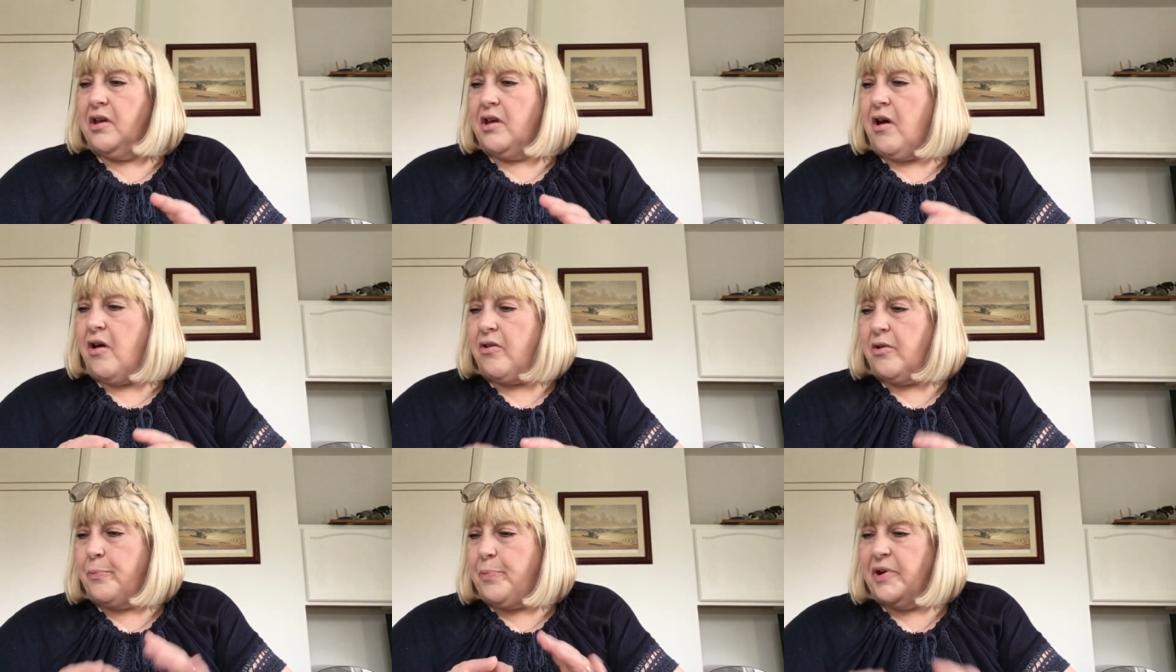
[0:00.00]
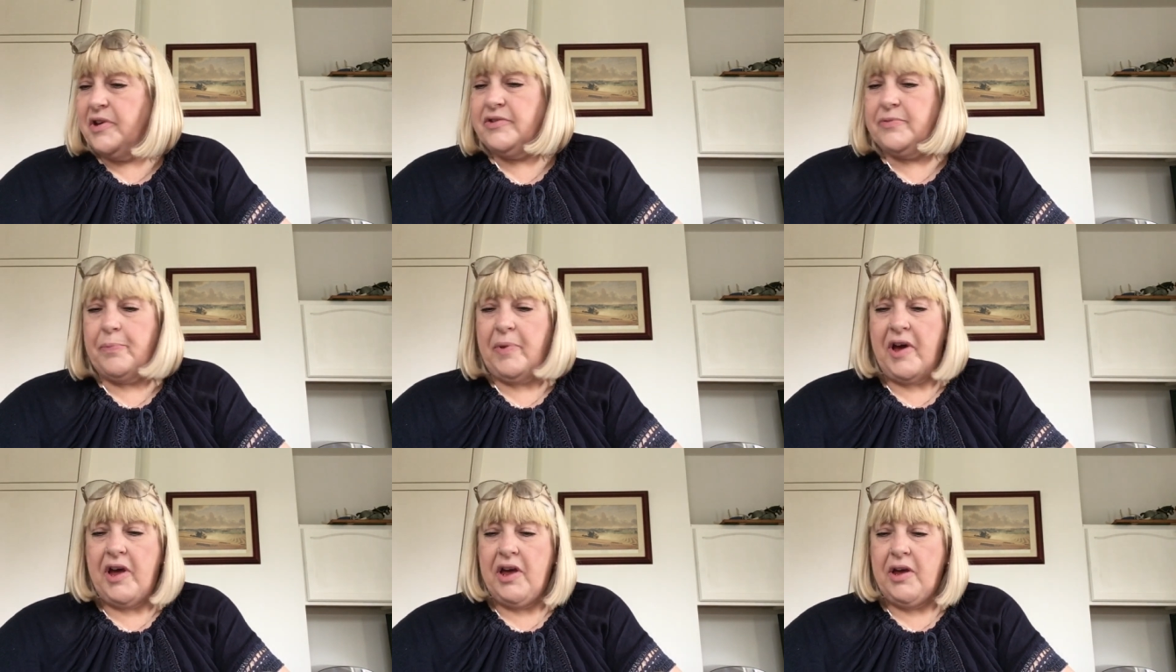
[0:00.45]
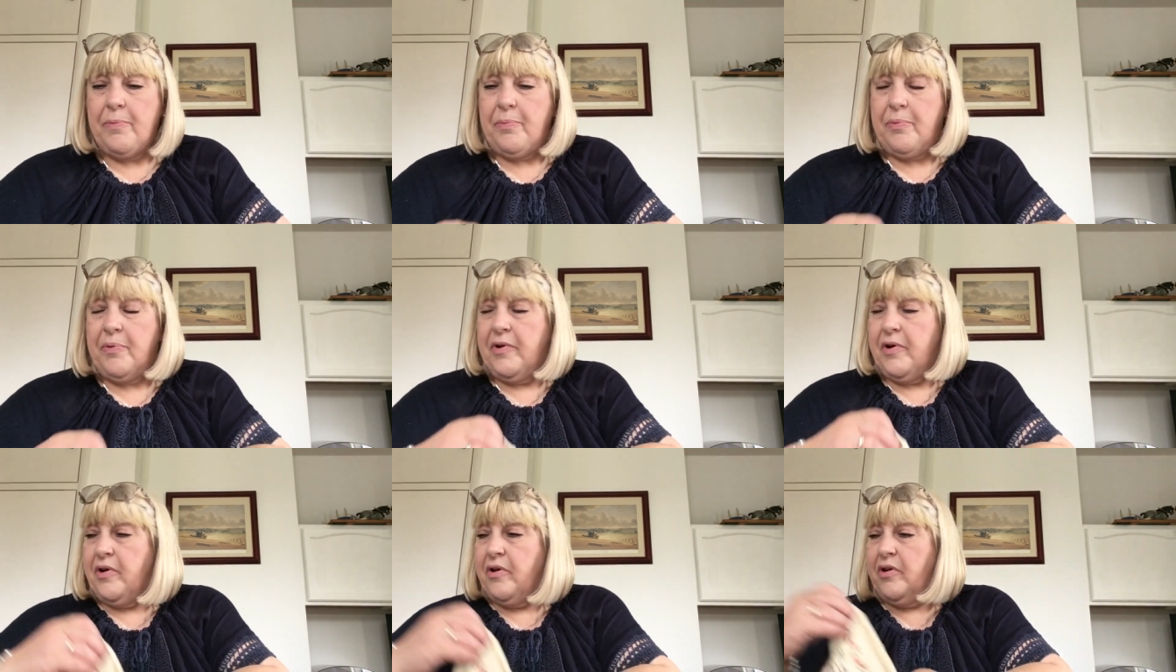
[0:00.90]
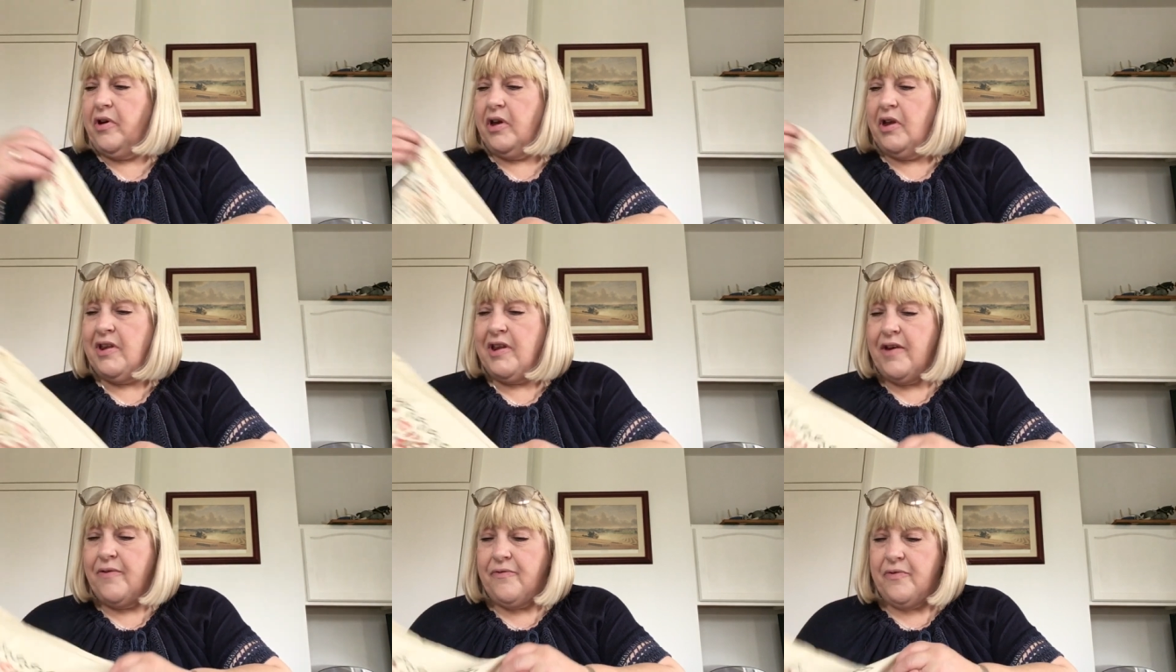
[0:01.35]
on a piece of paper
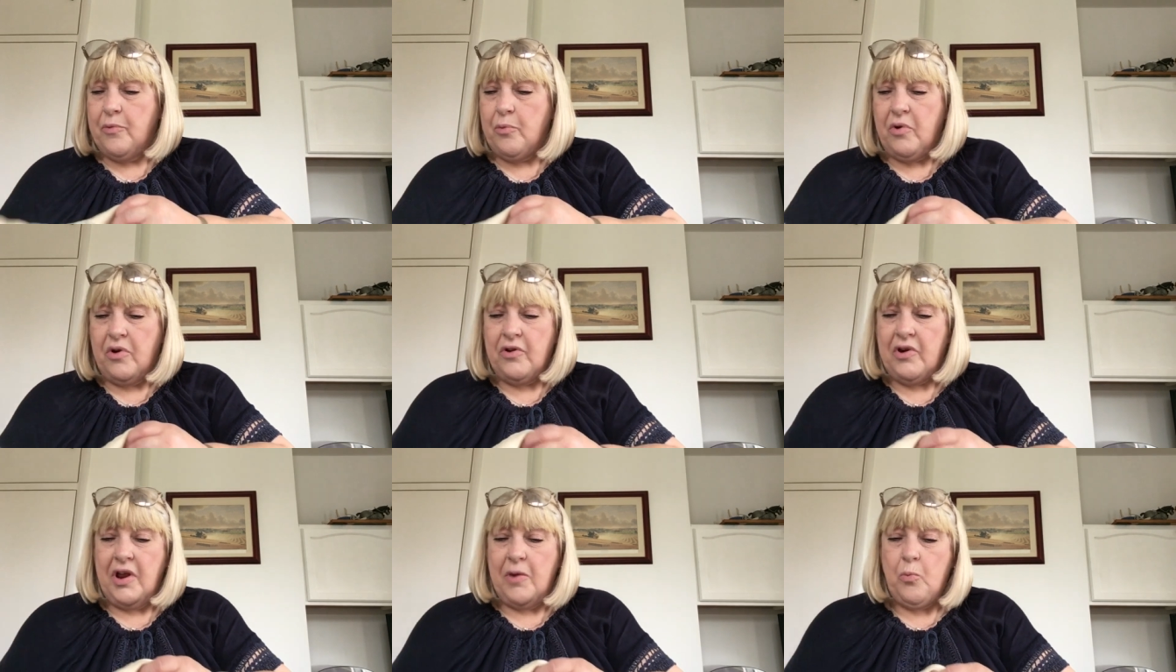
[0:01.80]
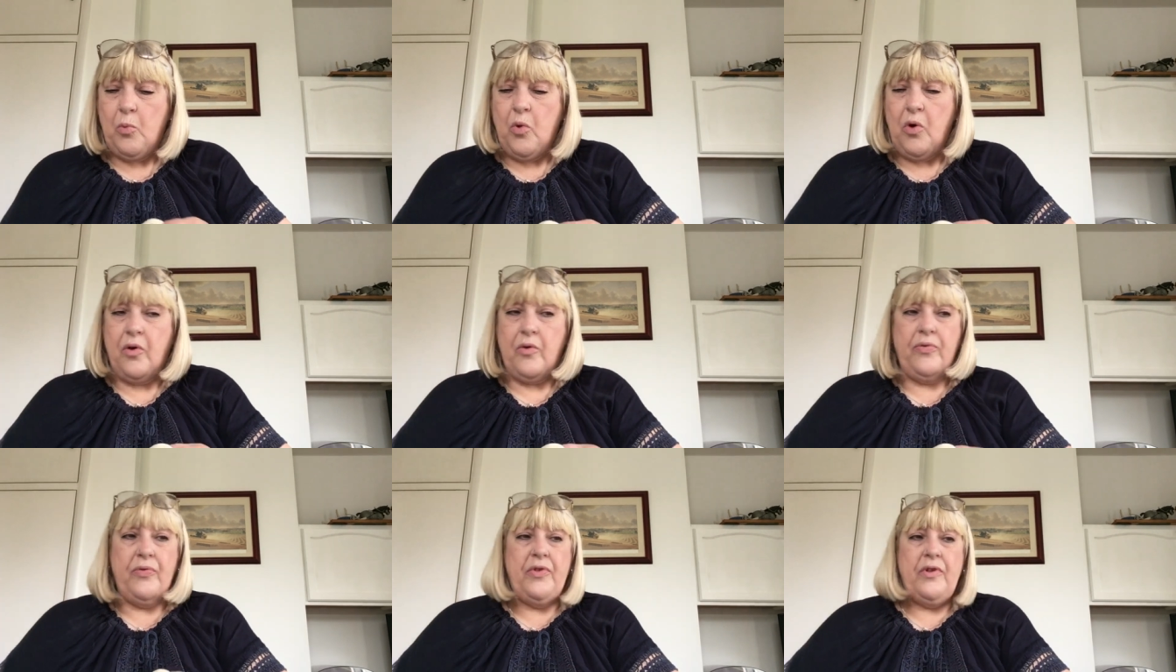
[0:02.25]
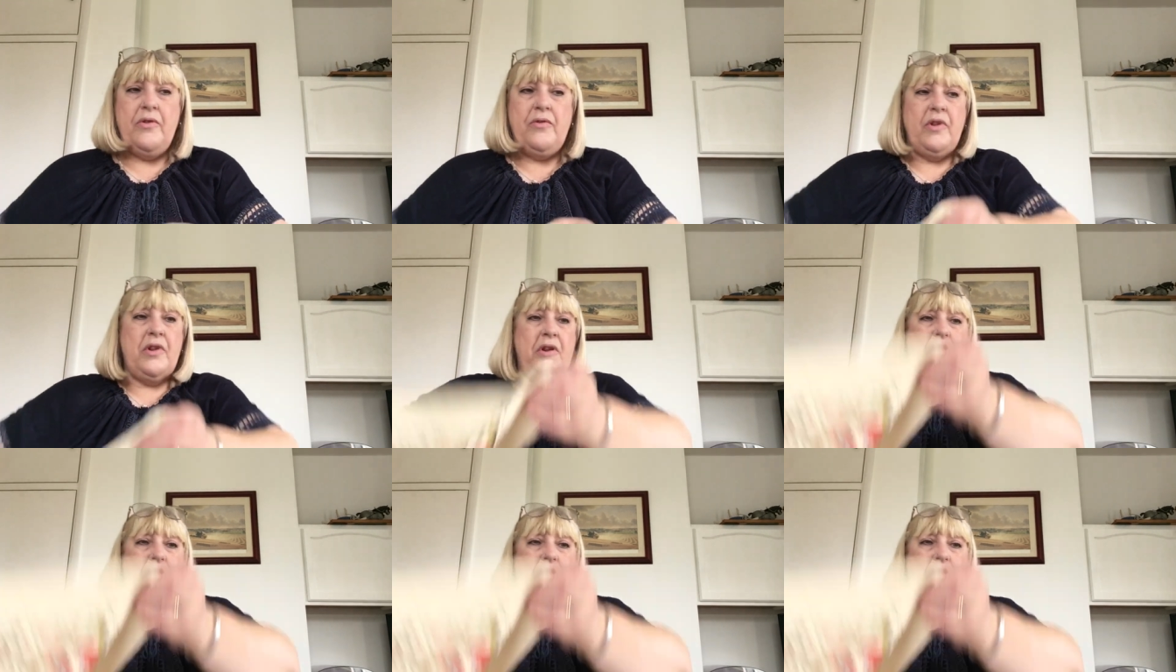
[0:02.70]
in everyone what the